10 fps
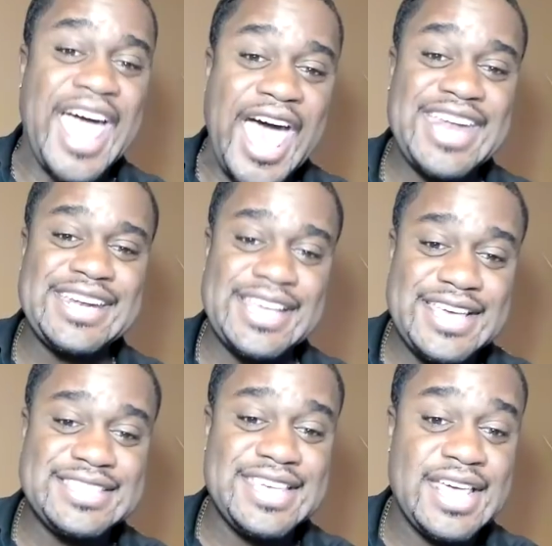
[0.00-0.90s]
had it
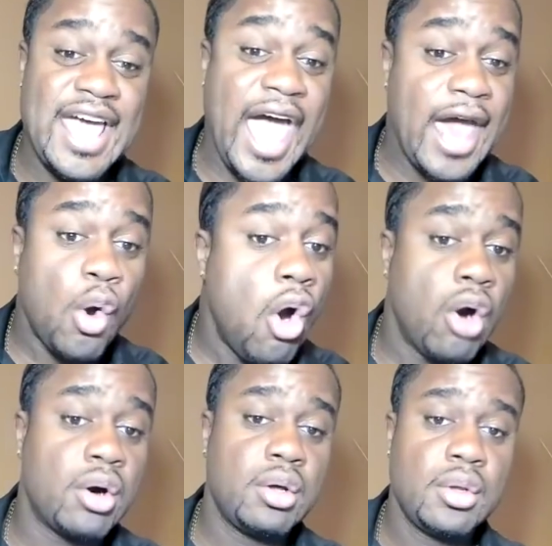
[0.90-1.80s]
easy at
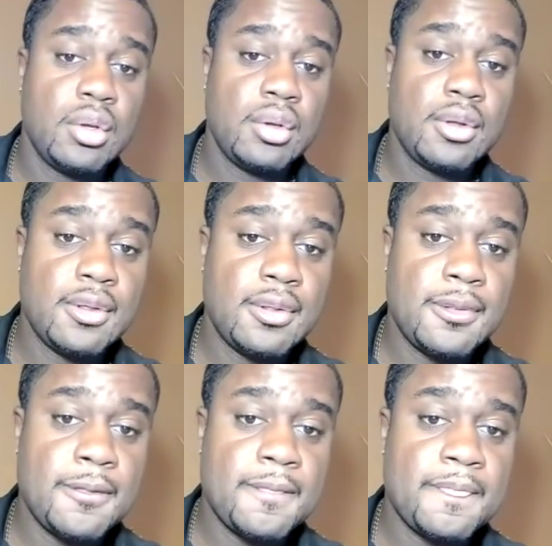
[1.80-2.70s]
all.
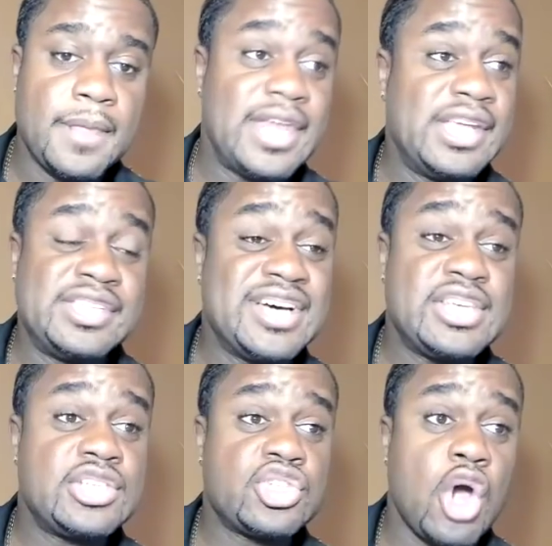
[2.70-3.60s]
And it
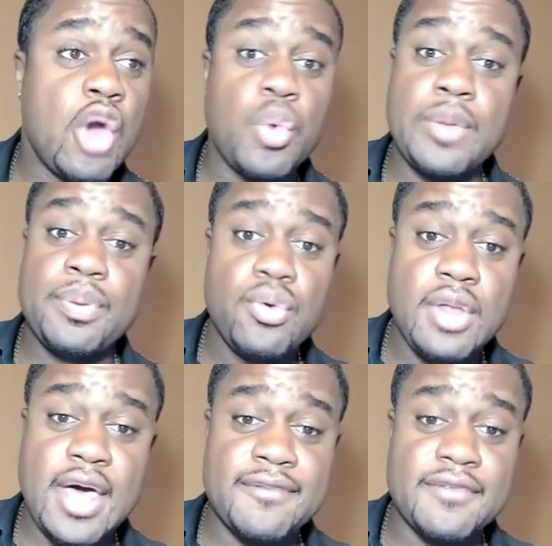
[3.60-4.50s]
doesn't start with
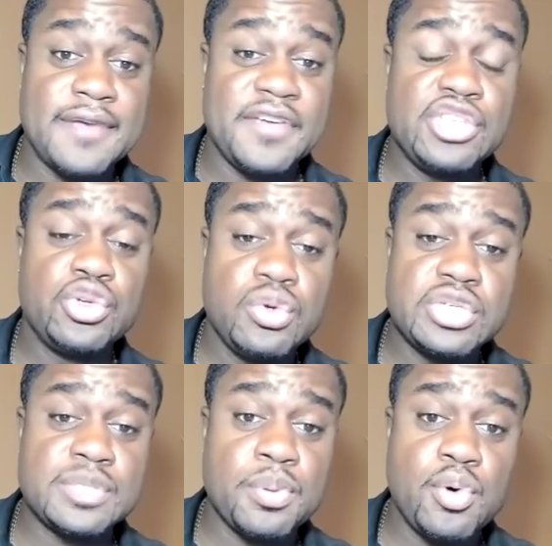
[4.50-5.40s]
Pulev if he
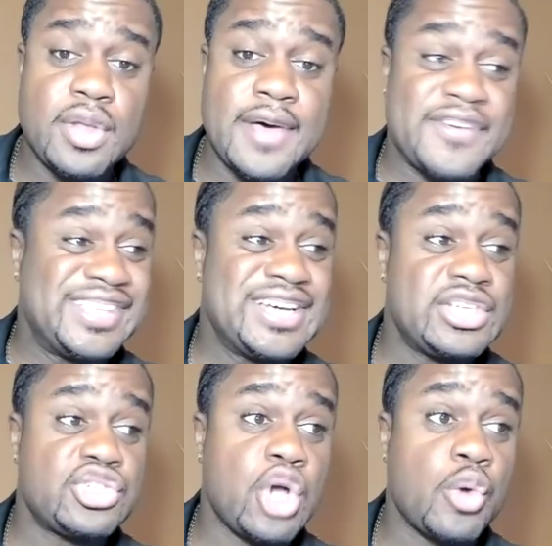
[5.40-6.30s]
chooses Pulev. It
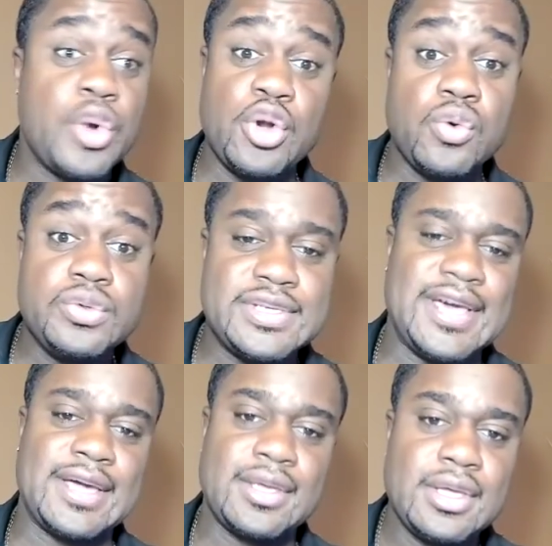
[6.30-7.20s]
doesn't start with
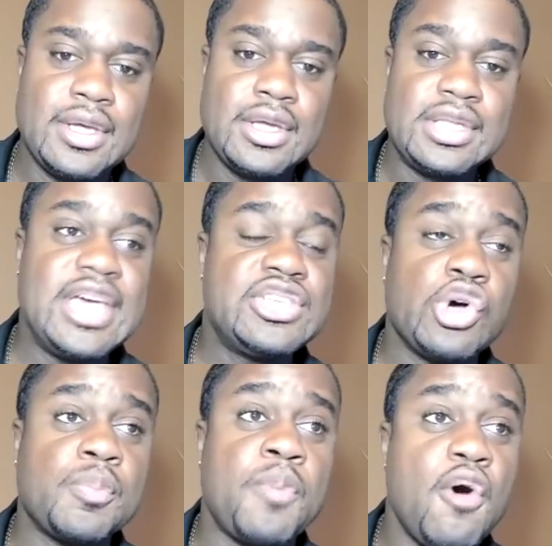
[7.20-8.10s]
Usyk. These
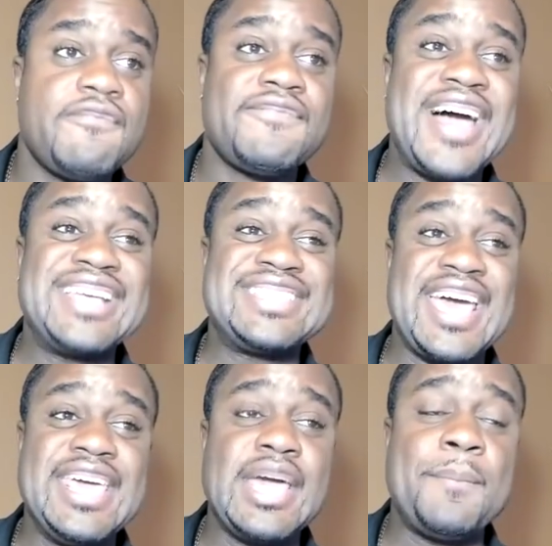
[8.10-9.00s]
are both fights
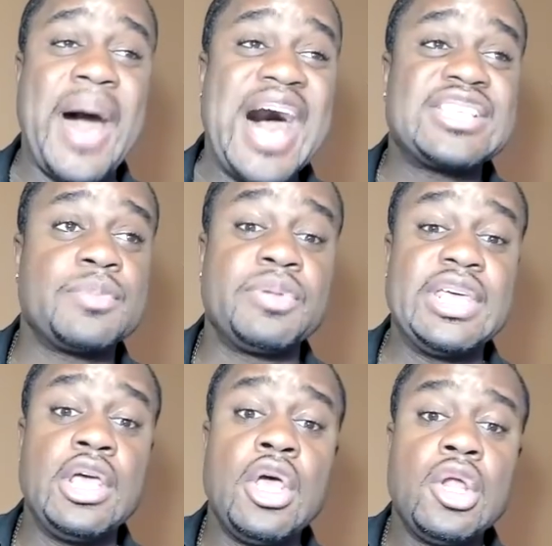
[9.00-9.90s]
that he can
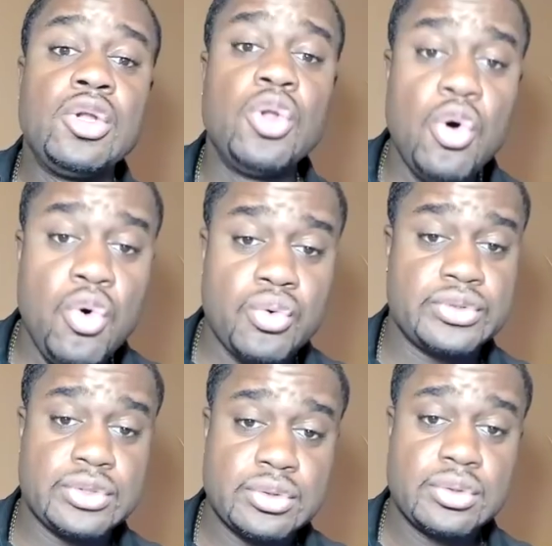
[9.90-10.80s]
possibly
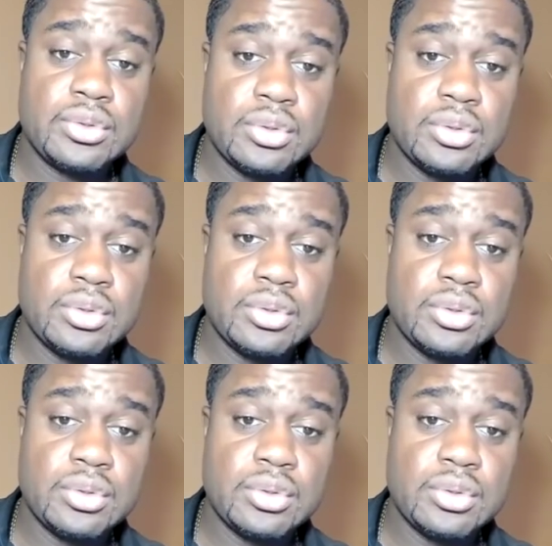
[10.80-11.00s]
lose.